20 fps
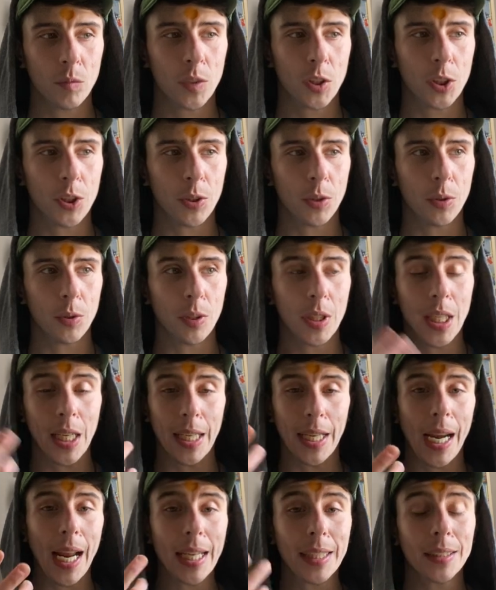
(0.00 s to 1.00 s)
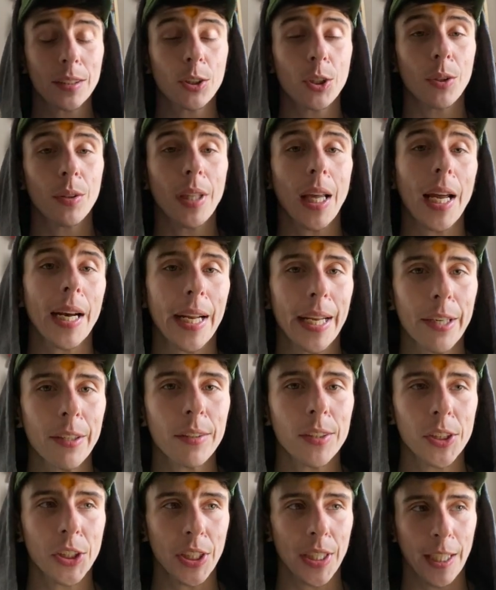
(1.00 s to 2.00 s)
to connect to that
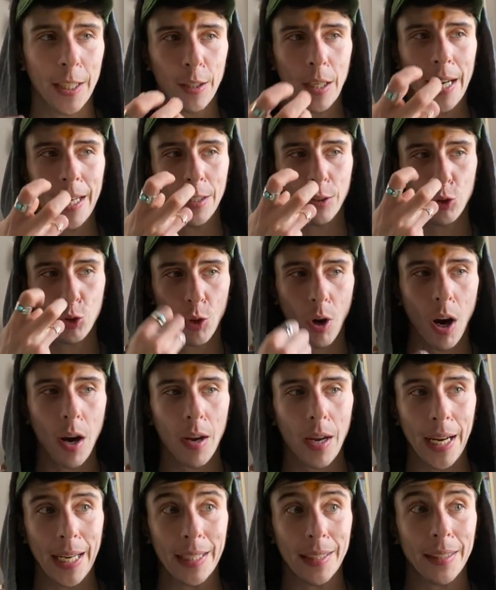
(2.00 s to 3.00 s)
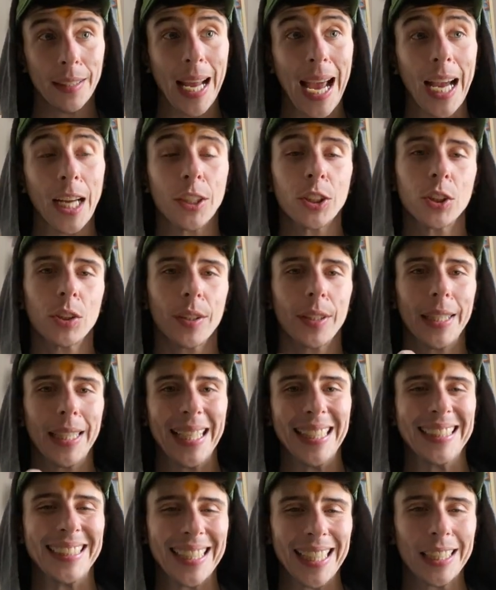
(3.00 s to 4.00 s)
energy and draw it, and actually
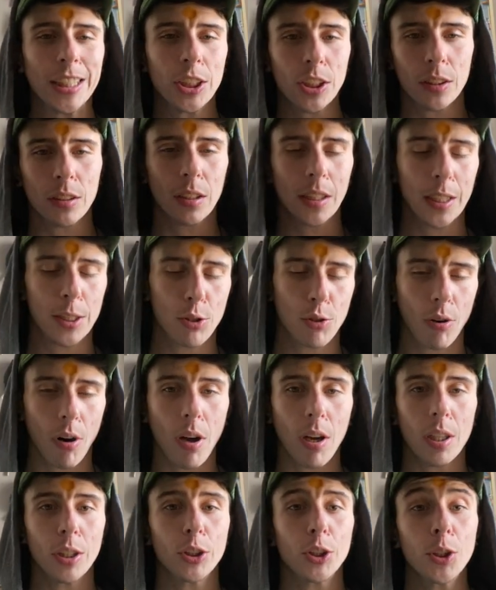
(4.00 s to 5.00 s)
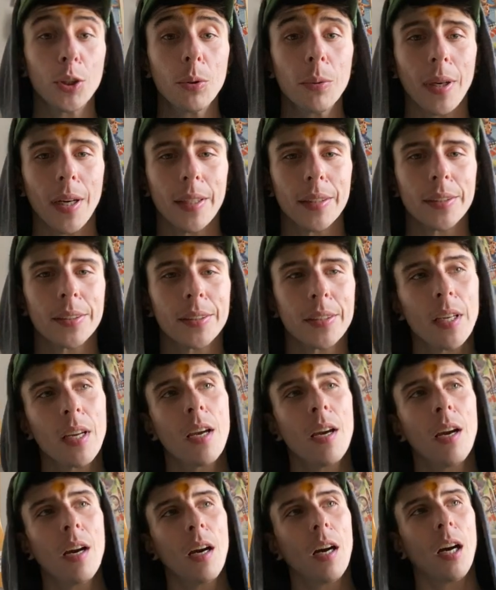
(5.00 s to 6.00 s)
intentionally draw it to us.
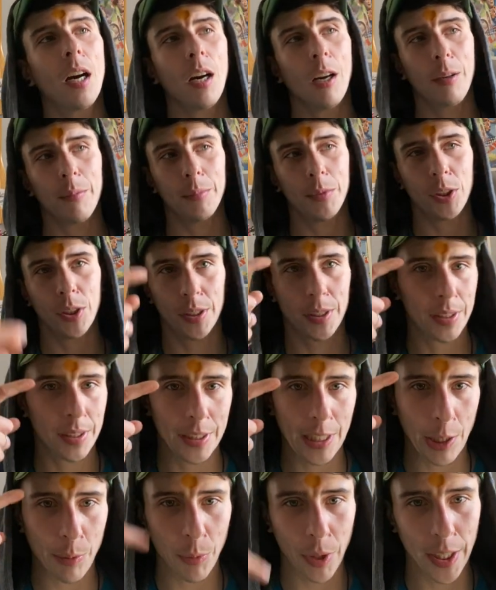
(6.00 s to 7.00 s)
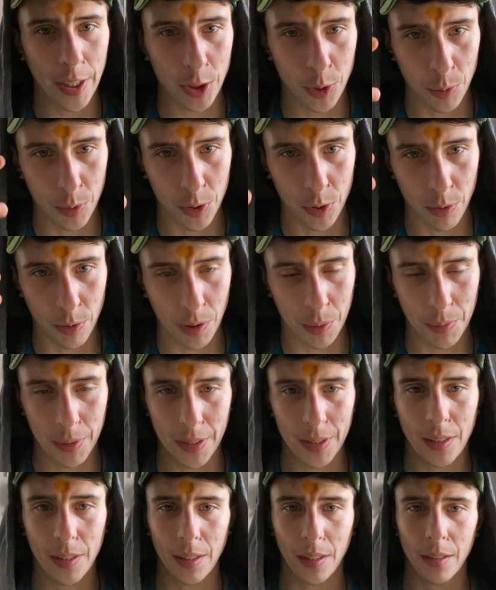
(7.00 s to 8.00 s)
Just the same way as we're doing
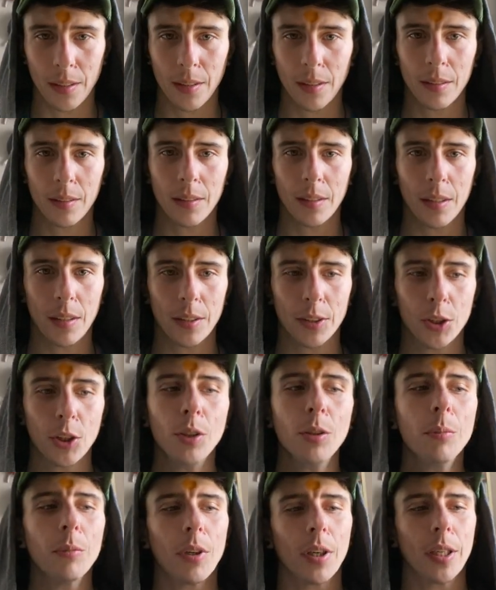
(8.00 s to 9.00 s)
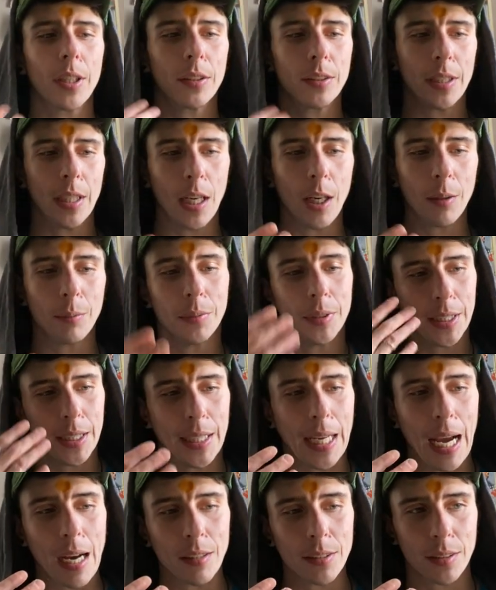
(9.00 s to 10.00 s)
with the turmeric to help
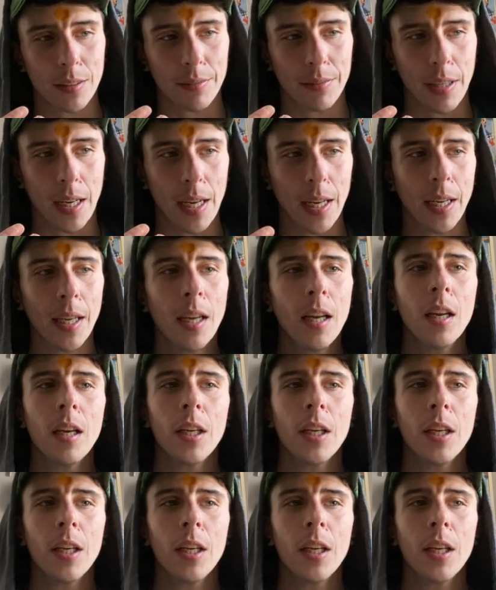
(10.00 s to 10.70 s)
decalcify,